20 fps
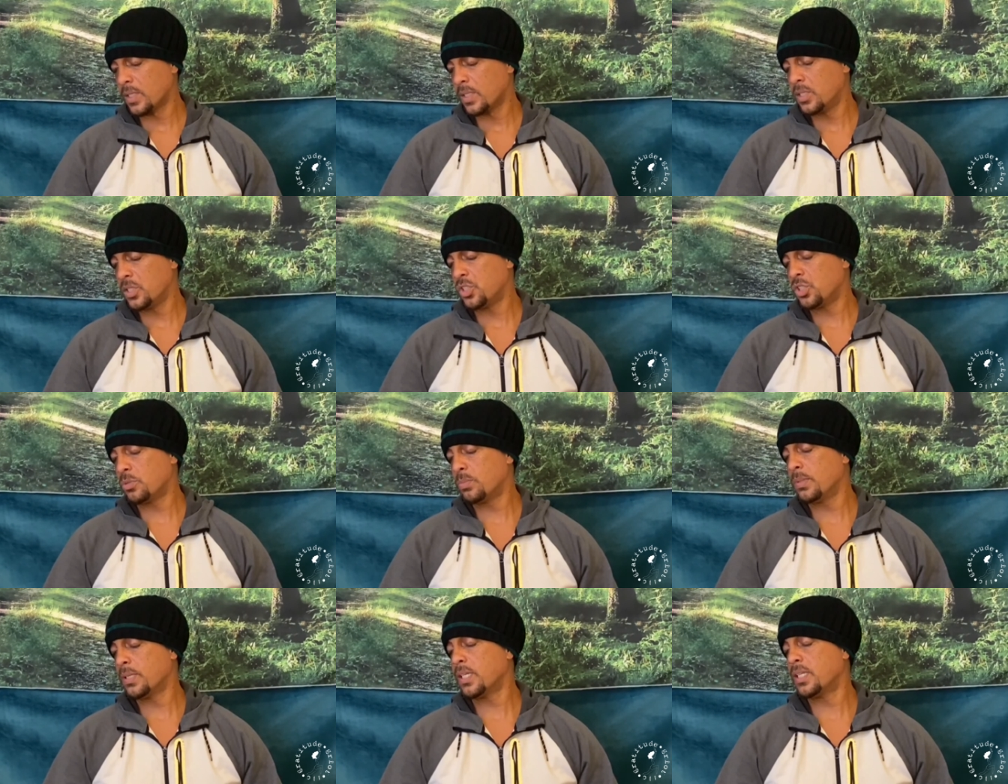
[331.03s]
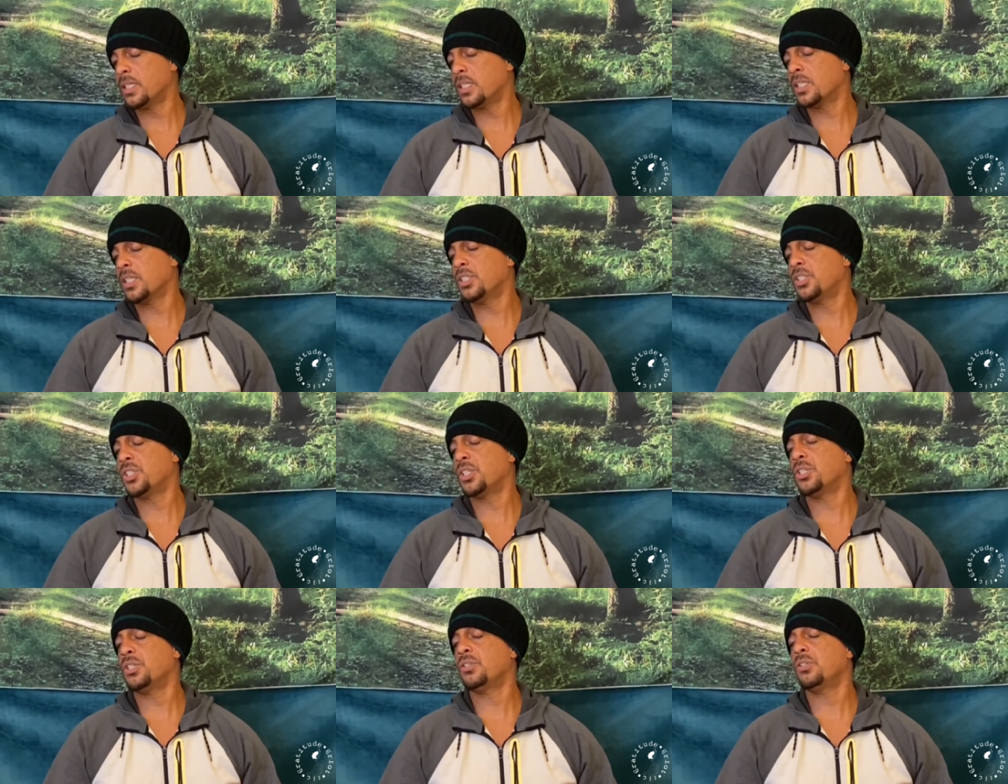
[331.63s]
Just begin to
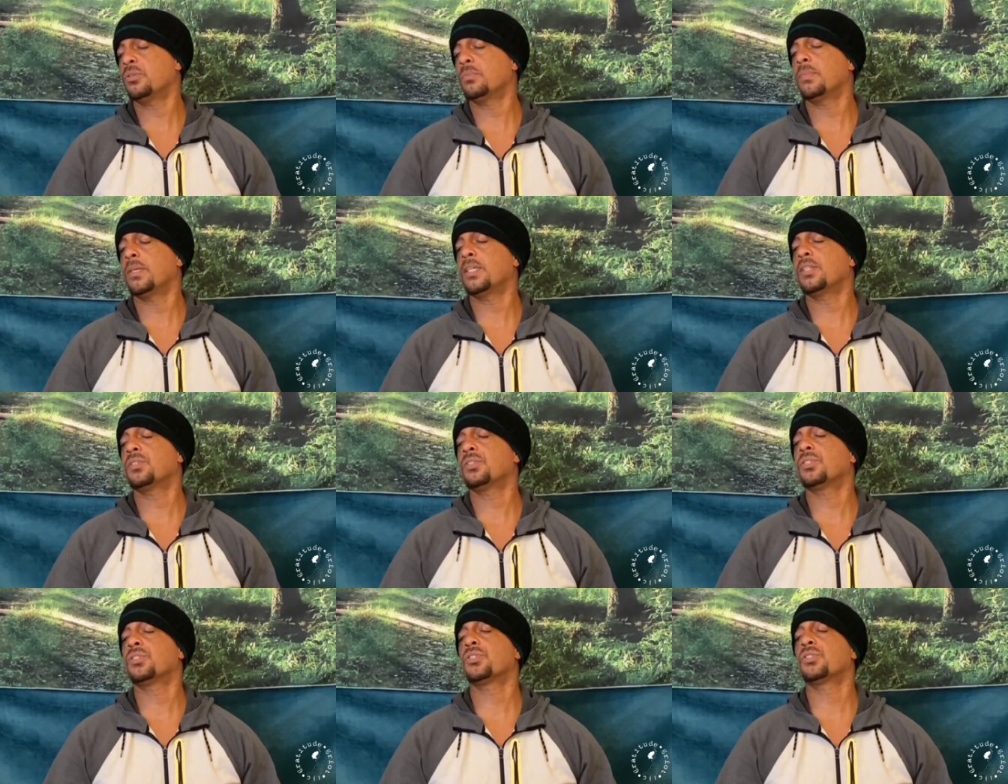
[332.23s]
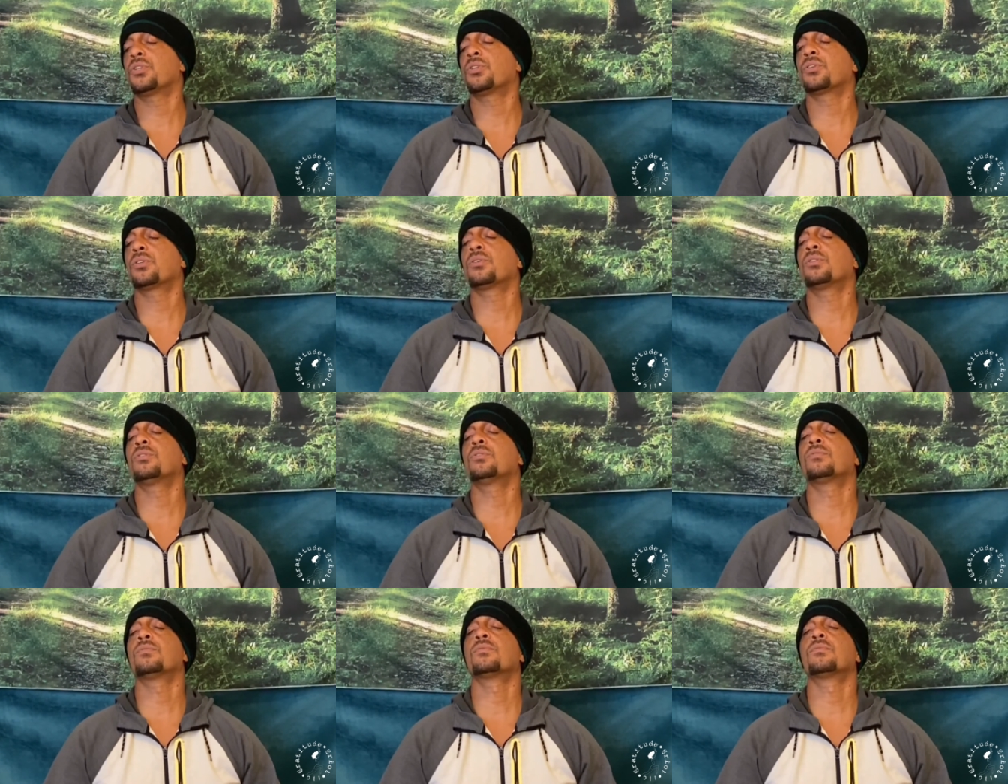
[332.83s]
continue to make this circle.